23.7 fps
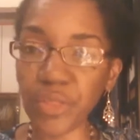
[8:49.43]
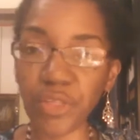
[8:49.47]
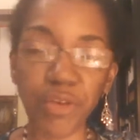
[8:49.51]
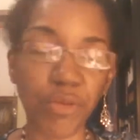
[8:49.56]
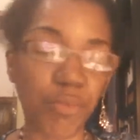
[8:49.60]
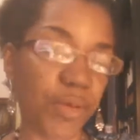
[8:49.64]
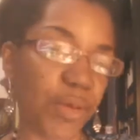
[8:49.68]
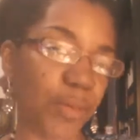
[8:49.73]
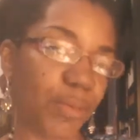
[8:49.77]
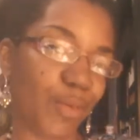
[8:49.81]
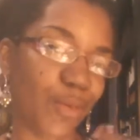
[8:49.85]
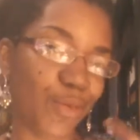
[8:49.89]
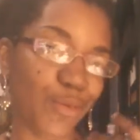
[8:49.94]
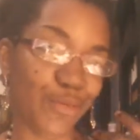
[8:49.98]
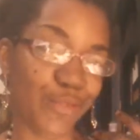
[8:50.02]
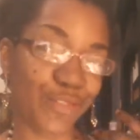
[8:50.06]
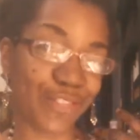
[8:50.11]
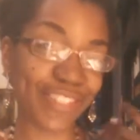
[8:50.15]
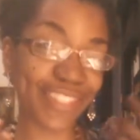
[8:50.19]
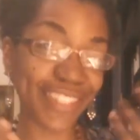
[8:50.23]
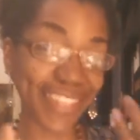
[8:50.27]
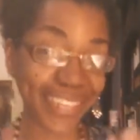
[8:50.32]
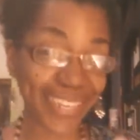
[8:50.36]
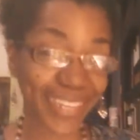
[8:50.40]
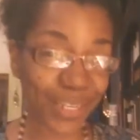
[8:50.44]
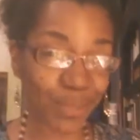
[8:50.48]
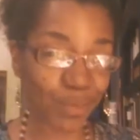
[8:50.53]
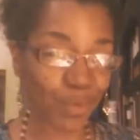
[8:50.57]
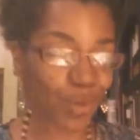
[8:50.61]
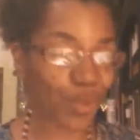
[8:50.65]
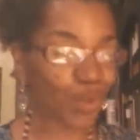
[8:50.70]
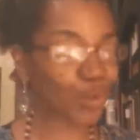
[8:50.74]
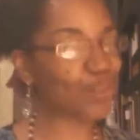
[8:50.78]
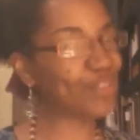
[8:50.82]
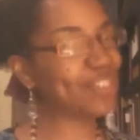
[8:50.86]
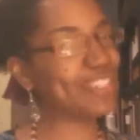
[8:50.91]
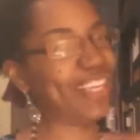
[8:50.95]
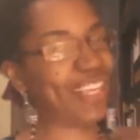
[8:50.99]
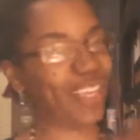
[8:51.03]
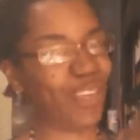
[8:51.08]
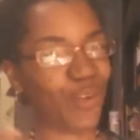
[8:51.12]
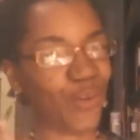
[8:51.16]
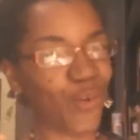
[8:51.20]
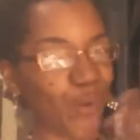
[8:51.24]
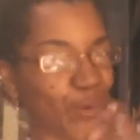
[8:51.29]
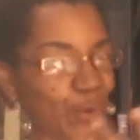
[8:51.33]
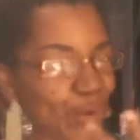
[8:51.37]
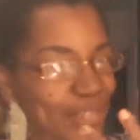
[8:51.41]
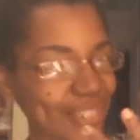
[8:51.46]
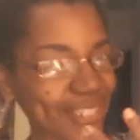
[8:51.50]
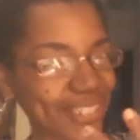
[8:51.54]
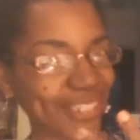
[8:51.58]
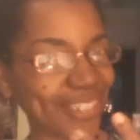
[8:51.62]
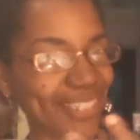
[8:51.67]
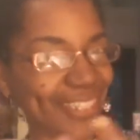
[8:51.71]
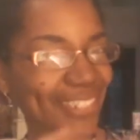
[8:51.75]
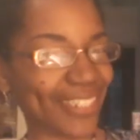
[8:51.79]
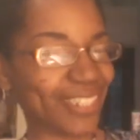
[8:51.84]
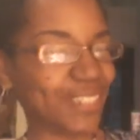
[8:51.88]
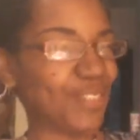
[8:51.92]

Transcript: There are people who studied with her, taking courses,